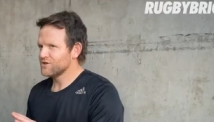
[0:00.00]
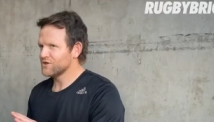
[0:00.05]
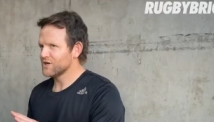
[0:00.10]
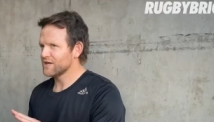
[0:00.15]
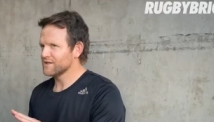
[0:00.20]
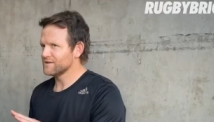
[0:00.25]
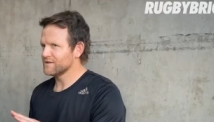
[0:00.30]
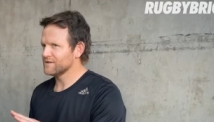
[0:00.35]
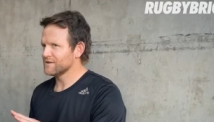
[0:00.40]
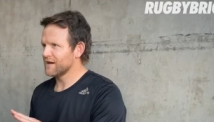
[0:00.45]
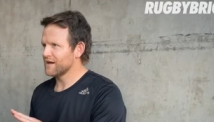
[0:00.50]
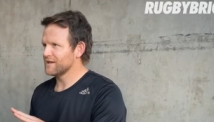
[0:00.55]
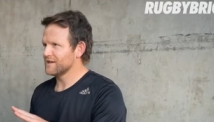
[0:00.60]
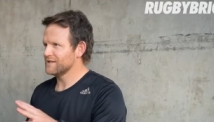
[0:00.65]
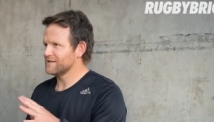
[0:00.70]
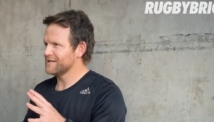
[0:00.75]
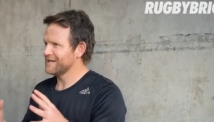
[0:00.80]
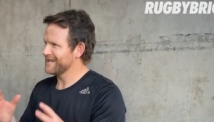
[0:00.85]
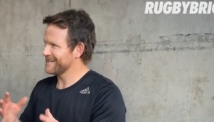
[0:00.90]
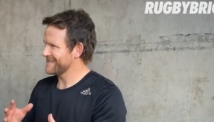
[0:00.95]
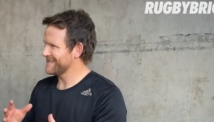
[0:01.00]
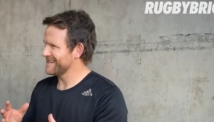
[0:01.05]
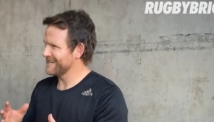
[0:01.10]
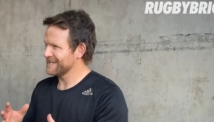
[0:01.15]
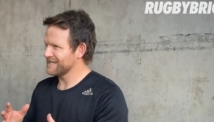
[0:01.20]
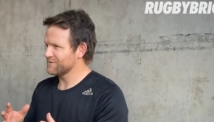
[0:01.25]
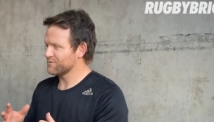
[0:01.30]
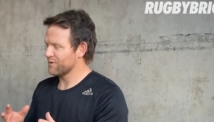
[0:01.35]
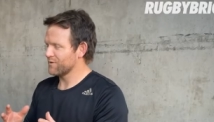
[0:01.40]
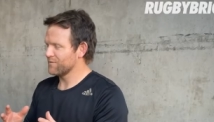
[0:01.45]
chances are your
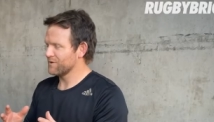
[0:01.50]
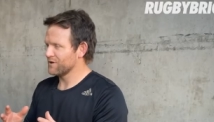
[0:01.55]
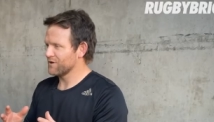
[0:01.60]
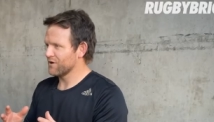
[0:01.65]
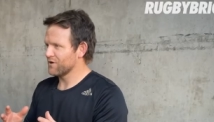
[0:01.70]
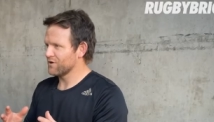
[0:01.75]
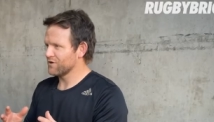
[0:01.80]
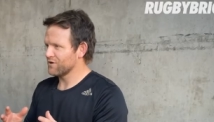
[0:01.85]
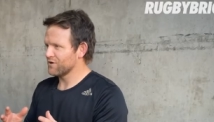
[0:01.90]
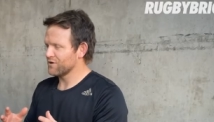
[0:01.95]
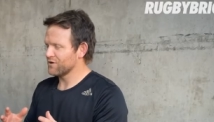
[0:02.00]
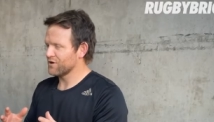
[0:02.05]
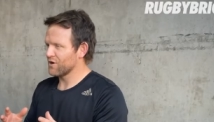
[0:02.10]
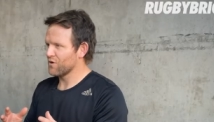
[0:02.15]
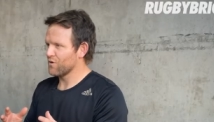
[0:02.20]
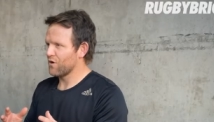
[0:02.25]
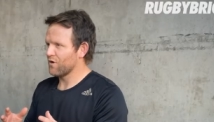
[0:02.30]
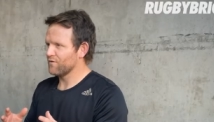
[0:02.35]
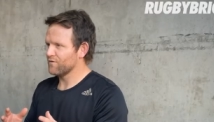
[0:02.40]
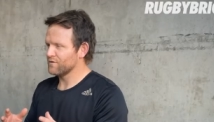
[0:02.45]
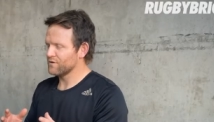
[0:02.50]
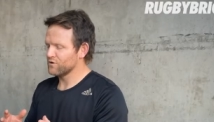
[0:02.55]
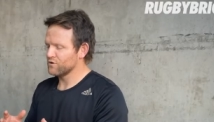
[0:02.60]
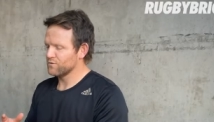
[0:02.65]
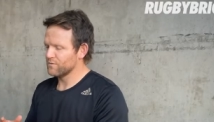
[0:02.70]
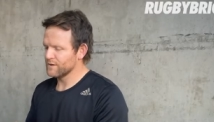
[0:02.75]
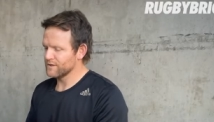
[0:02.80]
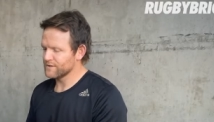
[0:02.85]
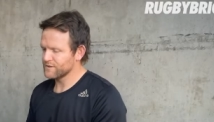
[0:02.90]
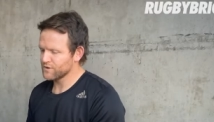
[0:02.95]
technique's probably go, going to go off a
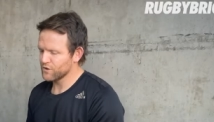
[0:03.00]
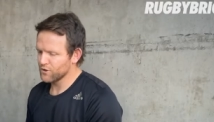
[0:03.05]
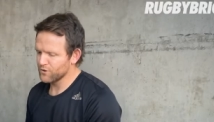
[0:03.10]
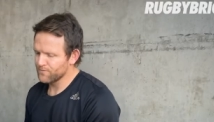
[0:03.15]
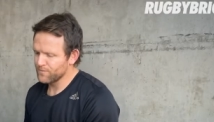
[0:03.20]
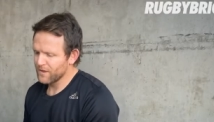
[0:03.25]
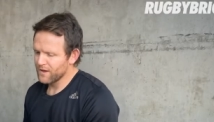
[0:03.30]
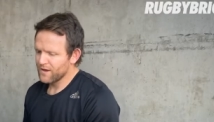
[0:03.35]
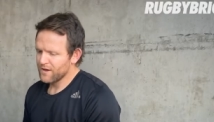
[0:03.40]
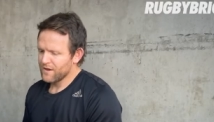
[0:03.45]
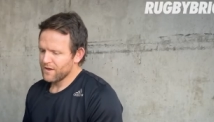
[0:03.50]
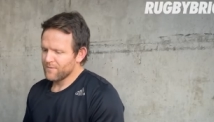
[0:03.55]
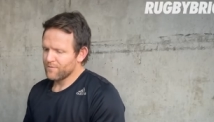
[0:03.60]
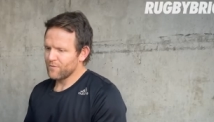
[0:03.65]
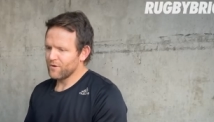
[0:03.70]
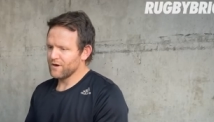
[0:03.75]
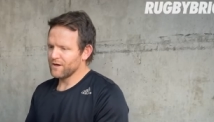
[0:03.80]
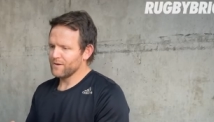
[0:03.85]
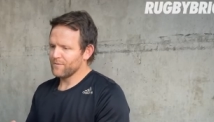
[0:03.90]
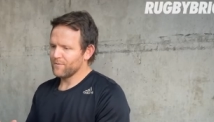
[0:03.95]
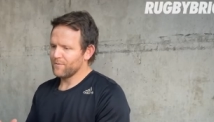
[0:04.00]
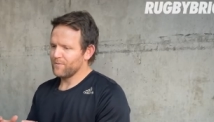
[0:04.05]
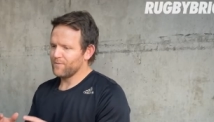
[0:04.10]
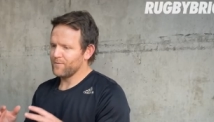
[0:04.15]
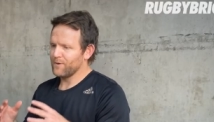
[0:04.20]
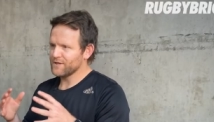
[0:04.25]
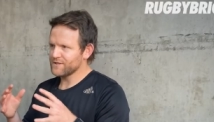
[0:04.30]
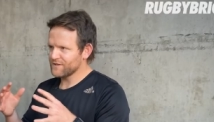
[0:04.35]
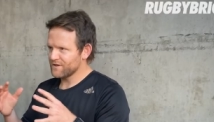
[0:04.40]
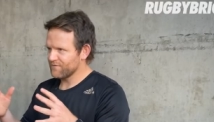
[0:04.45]
little bit. So, my
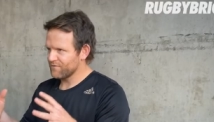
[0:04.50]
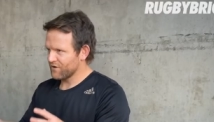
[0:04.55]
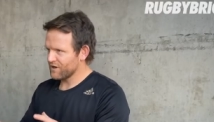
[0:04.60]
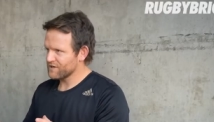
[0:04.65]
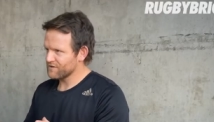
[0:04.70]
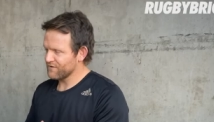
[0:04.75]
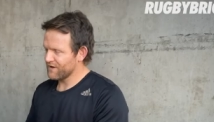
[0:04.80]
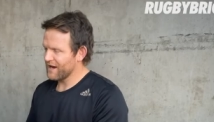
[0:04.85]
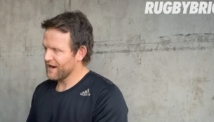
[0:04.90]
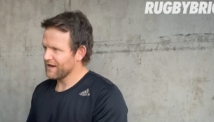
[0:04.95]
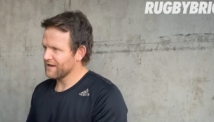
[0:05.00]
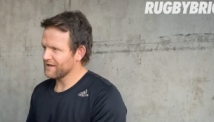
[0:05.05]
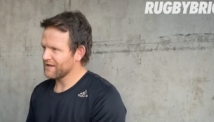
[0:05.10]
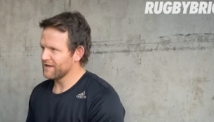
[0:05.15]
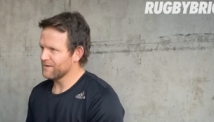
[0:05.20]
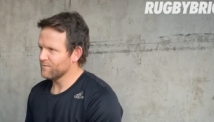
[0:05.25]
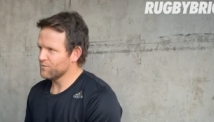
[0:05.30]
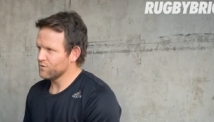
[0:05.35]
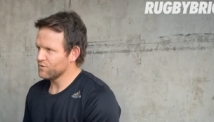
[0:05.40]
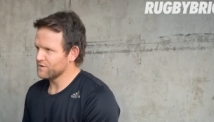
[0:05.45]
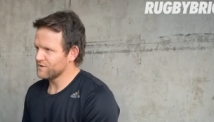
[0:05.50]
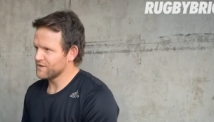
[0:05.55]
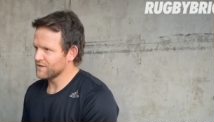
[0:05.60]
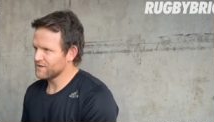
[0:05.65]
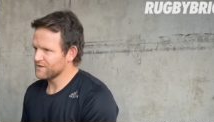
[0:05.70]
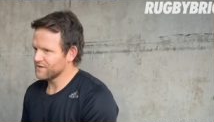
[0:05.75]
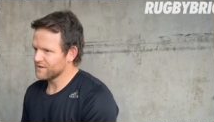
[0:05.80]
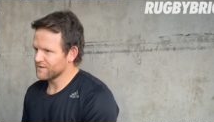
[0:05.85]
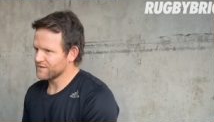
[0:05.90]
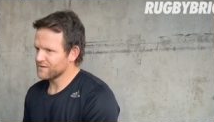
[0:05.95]
best advice for how to get more
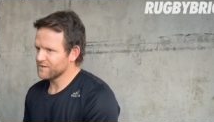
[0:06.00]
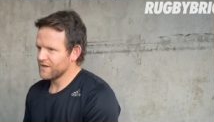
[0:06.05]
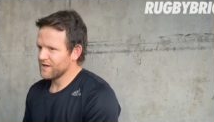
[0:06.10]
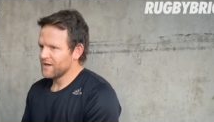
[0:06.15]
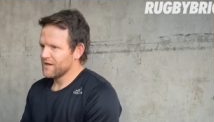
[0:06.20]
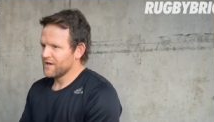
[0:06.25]
distance